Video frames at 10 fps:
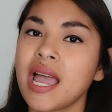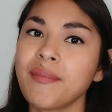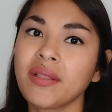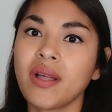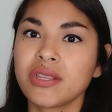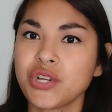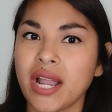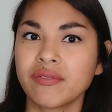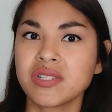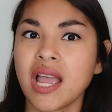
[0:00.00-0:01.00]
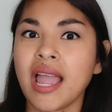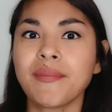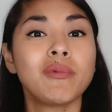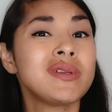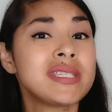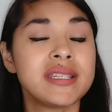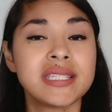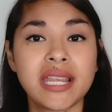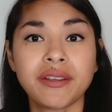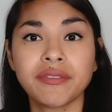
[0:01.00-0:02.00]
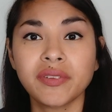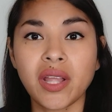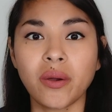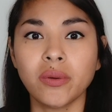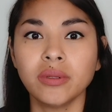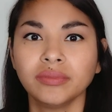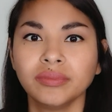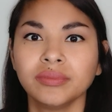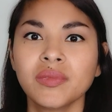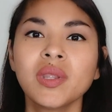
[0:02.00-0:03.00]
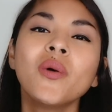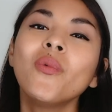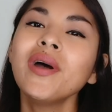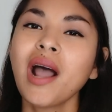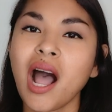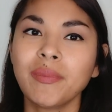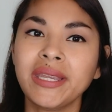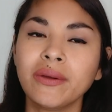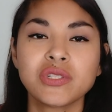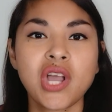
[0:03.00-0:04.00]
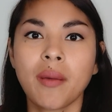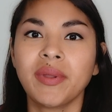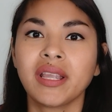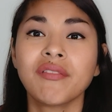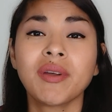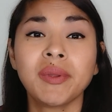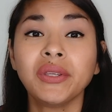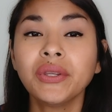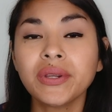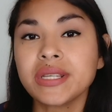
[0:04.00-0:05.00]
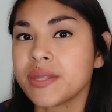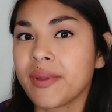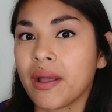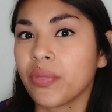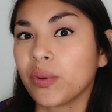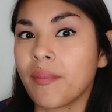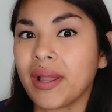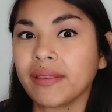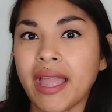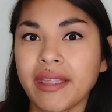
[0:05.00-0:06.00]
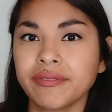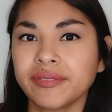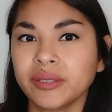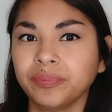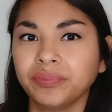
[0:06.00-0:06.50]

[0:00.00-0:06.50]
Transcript: time I lost track of time and was in a state of flow? What hobby or topic have I been curious about throughout my life?